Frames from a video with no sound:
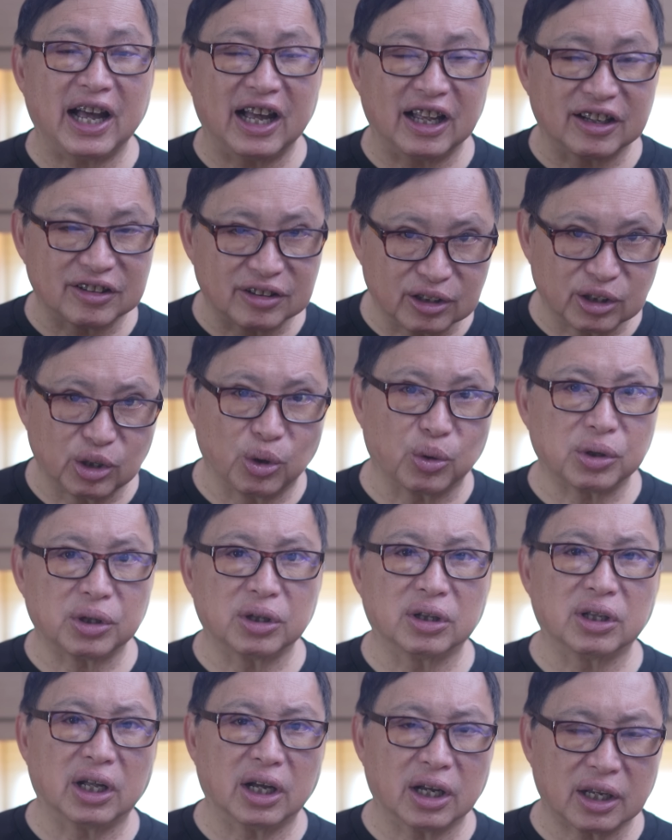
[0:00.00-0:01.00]
as
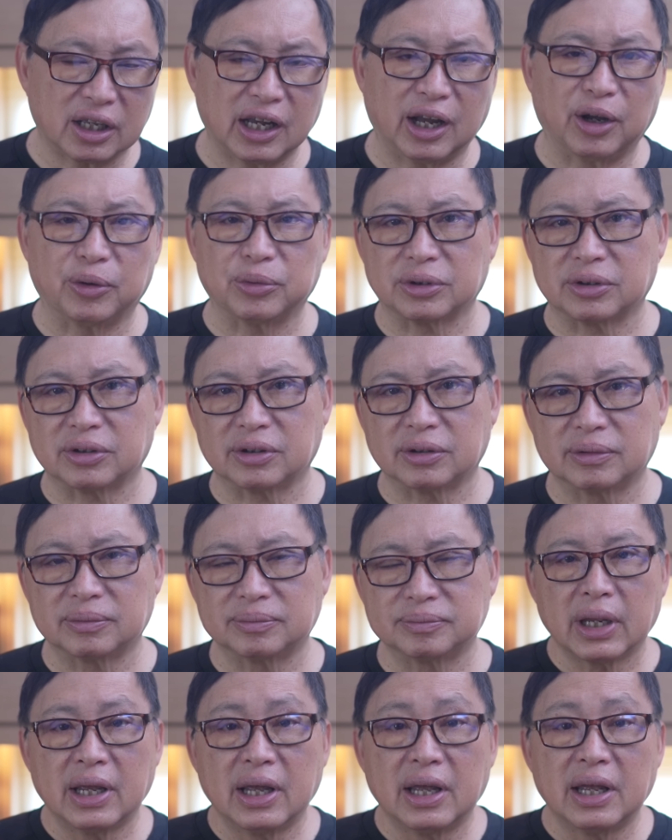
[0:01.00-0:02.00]
local accounts.
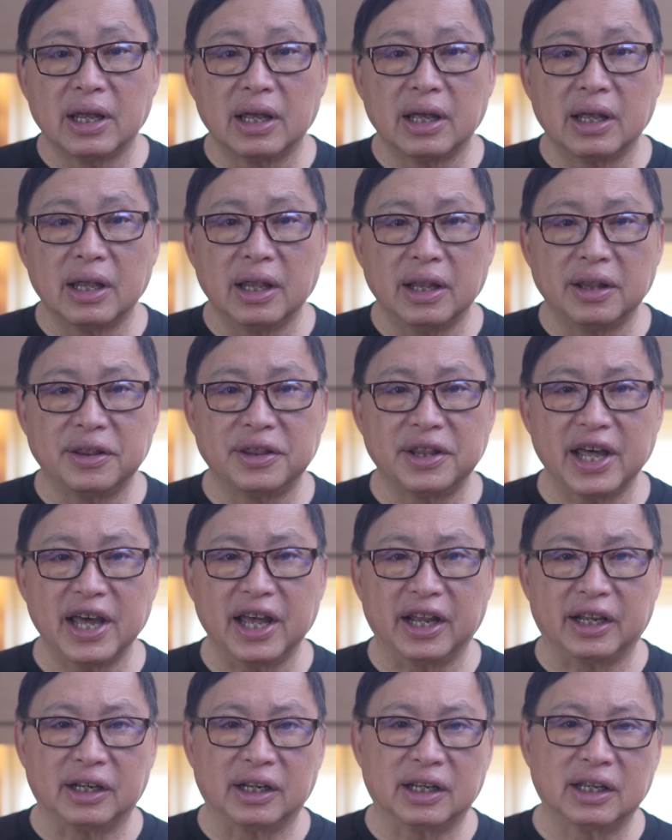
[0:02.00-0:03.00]

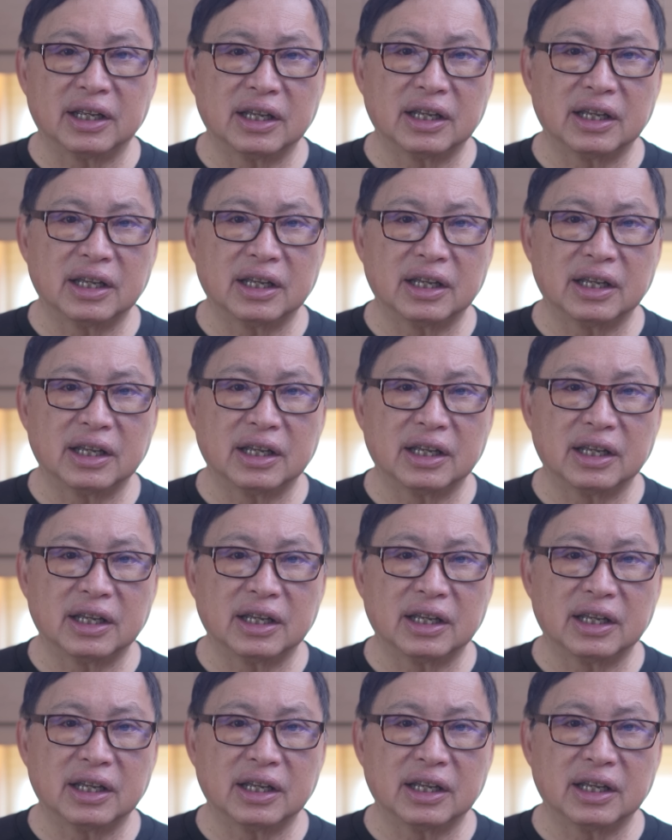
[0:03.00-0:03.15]
Then,